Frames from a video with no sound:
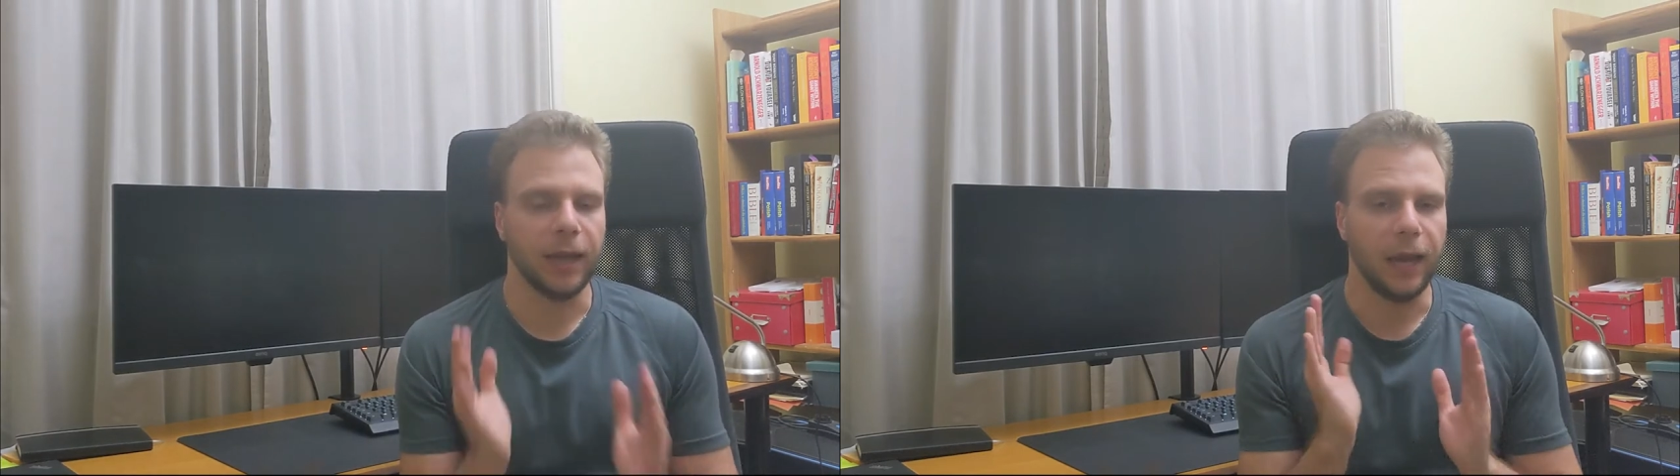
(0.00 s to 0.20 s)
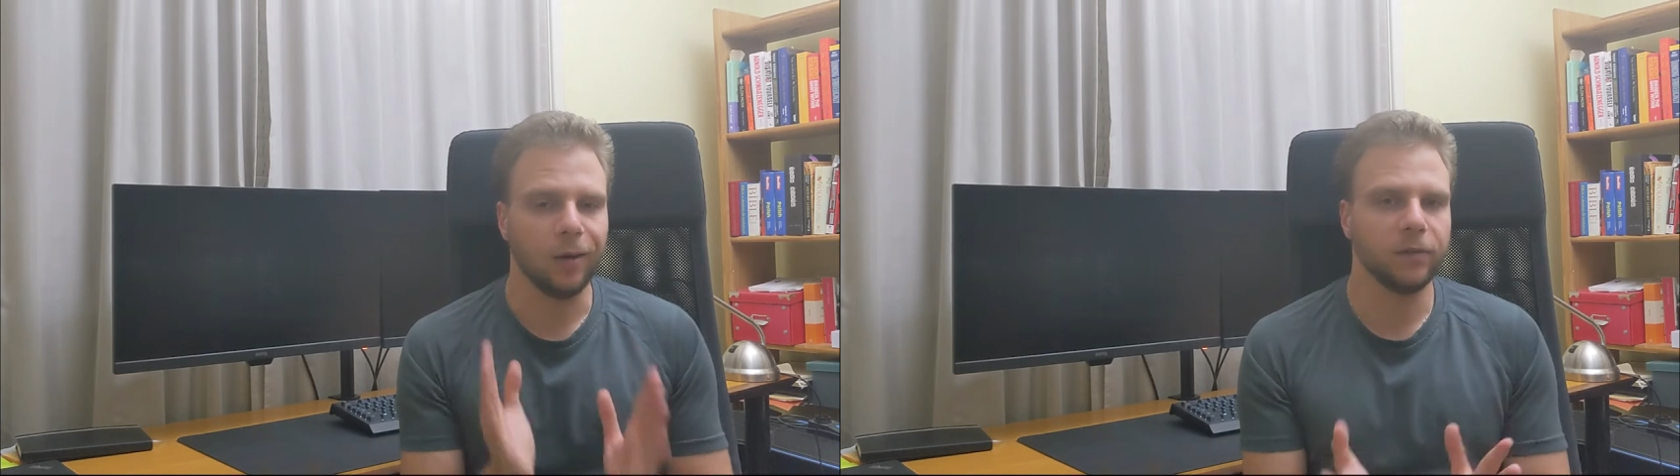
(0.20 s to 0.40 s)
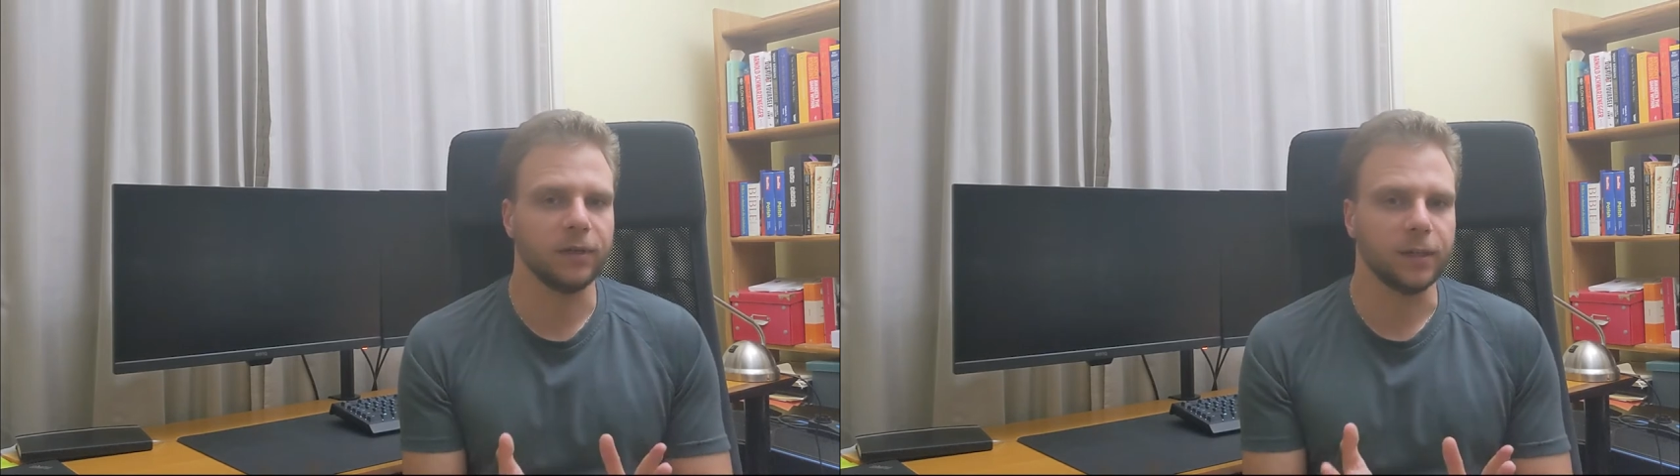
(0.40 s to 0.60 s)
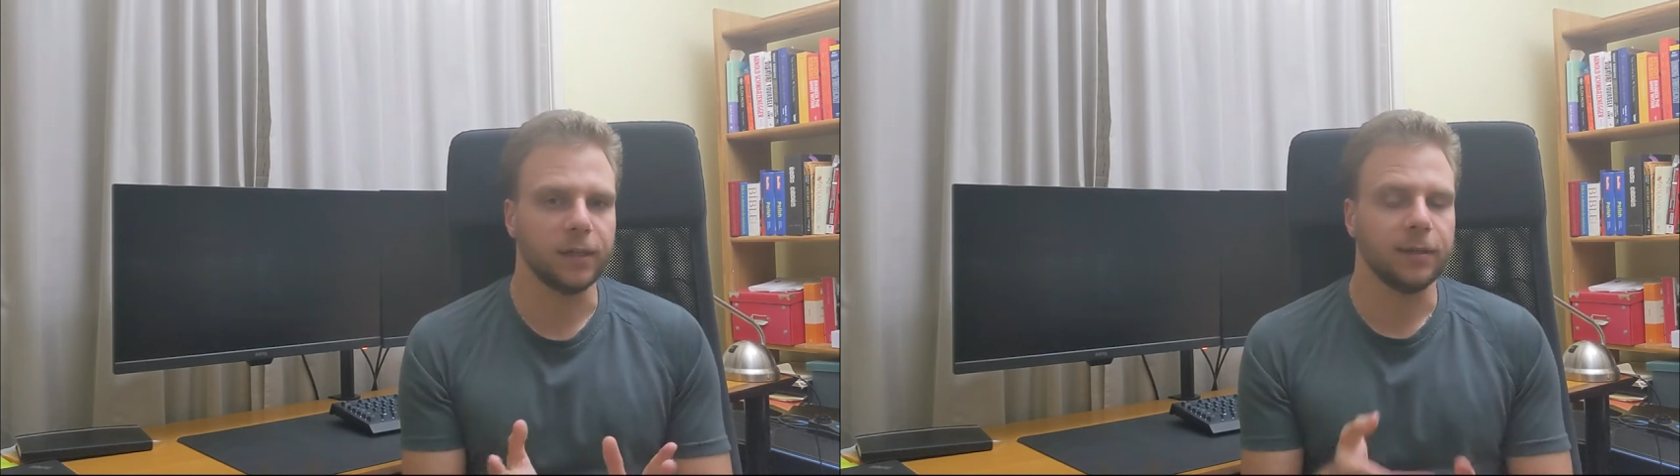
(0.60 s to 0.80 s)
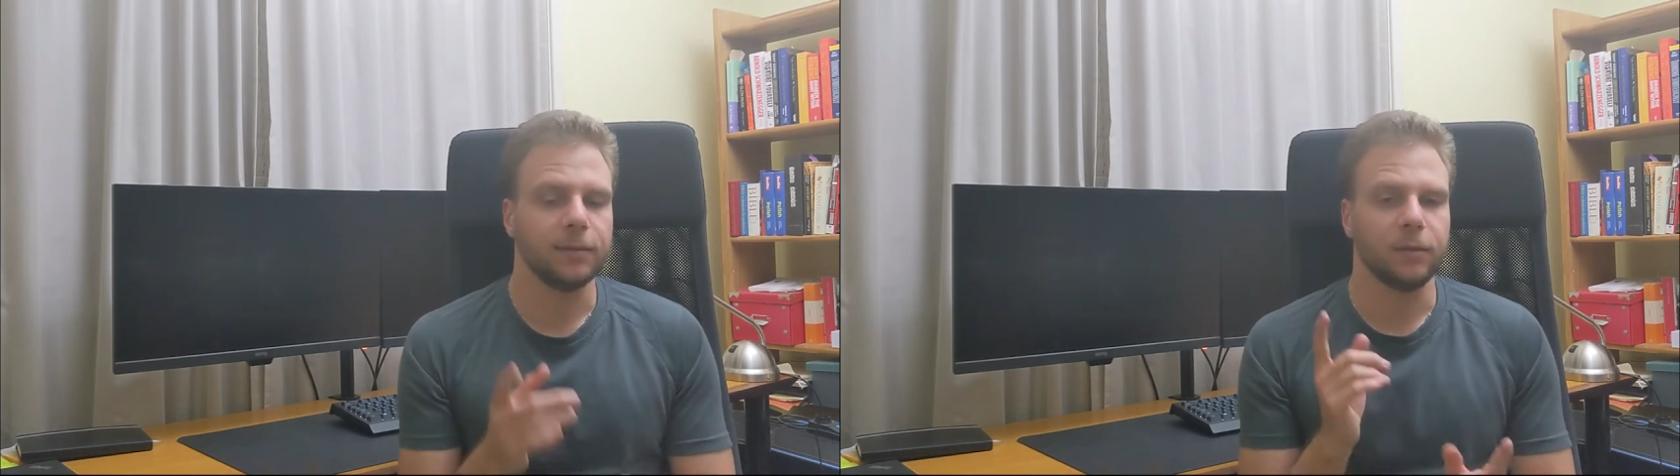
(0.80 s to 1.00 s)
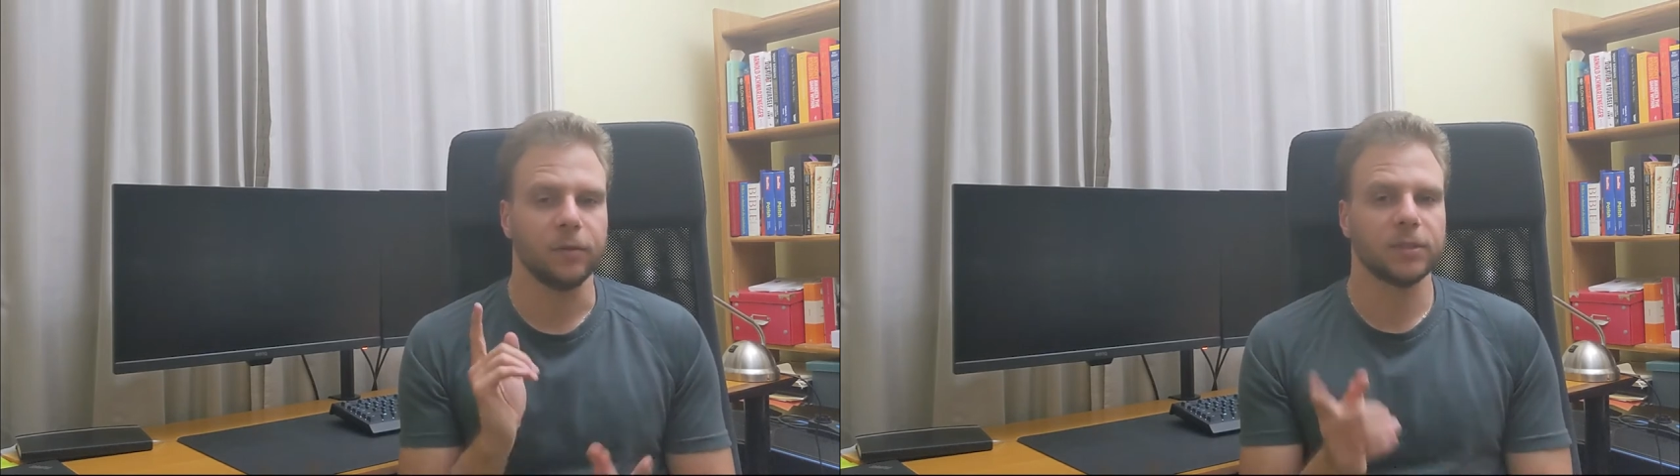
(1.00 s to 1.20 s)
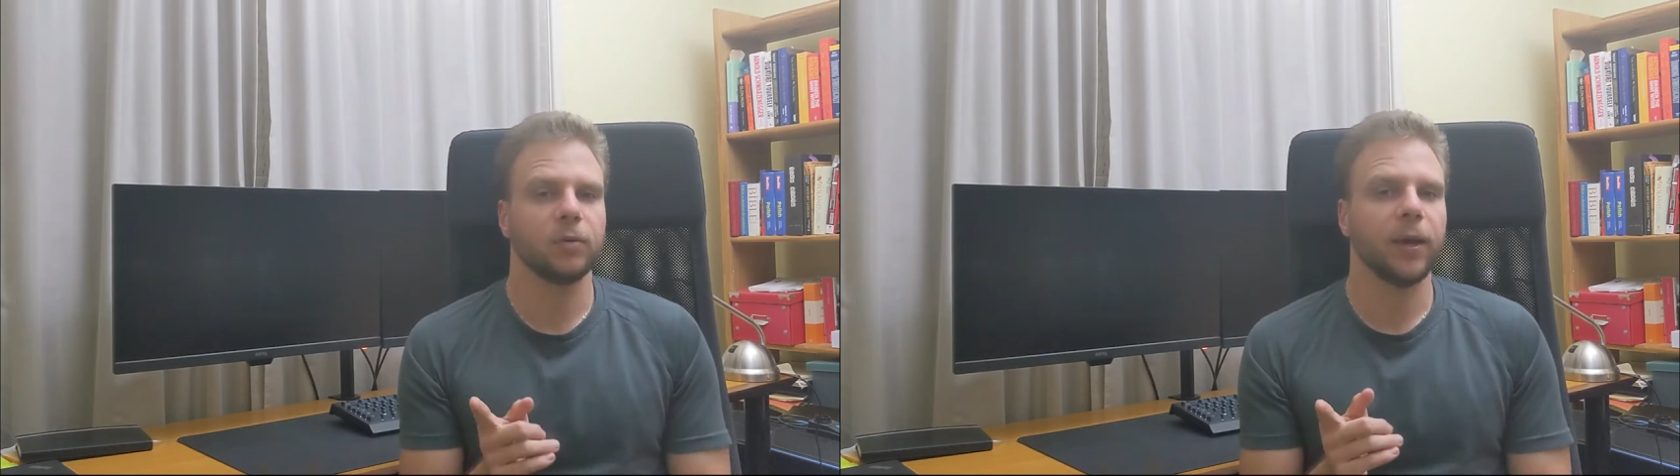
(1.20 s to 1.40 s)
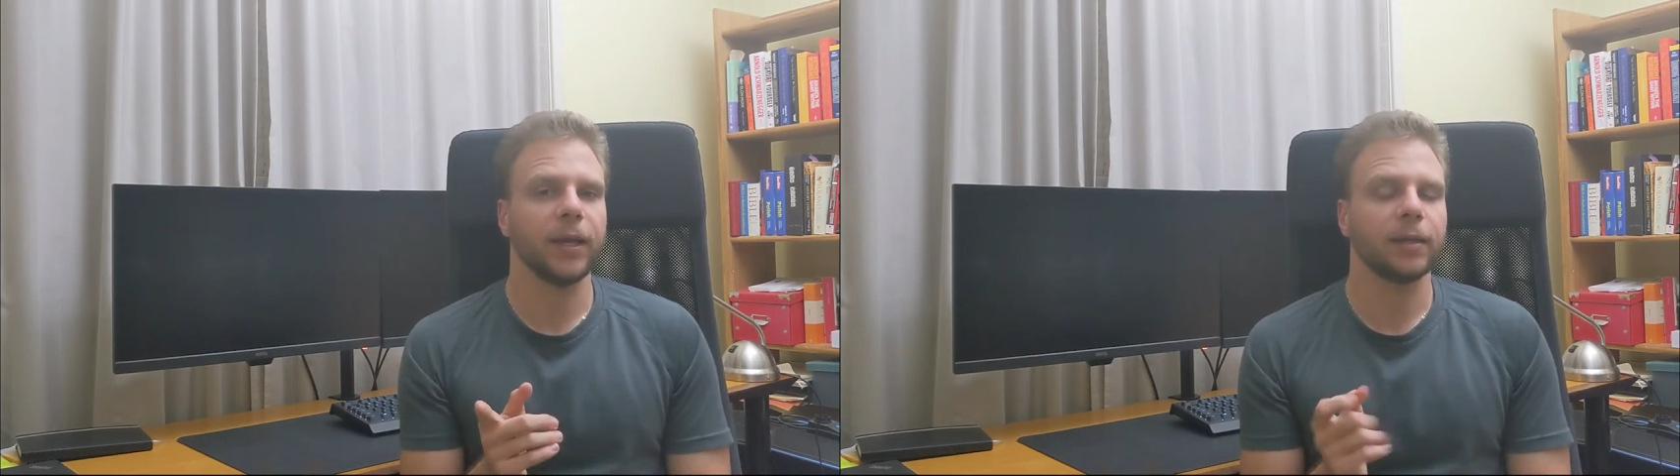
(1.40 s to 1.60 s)
However, there is a
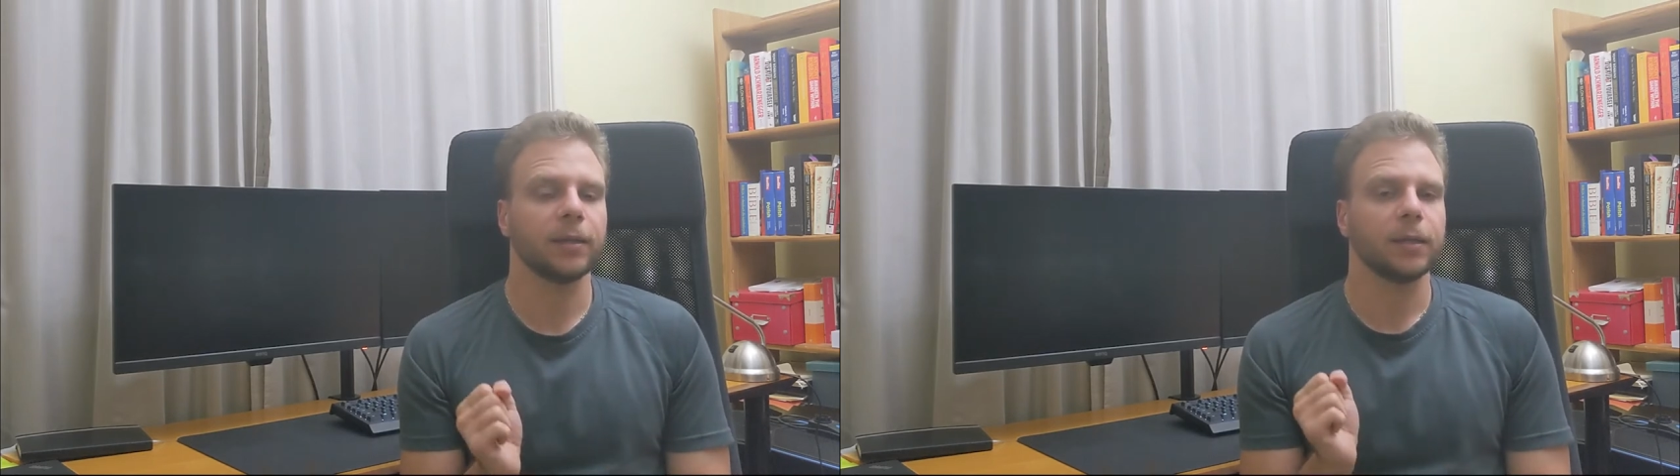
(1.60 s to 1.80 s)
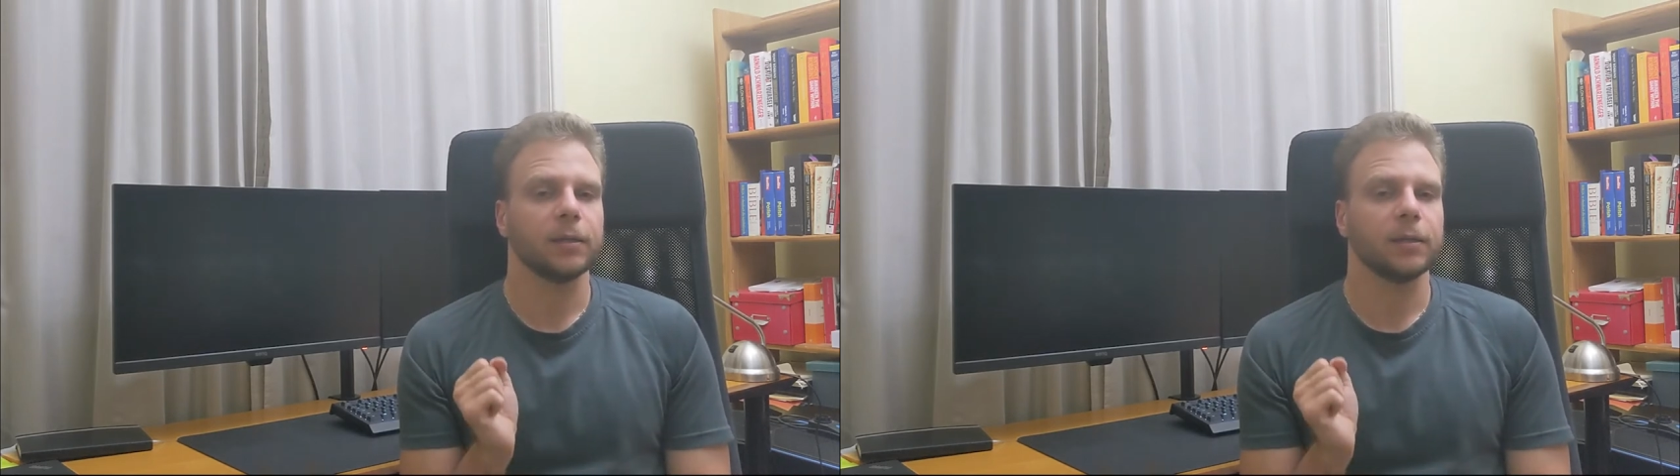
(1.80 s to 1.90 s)
way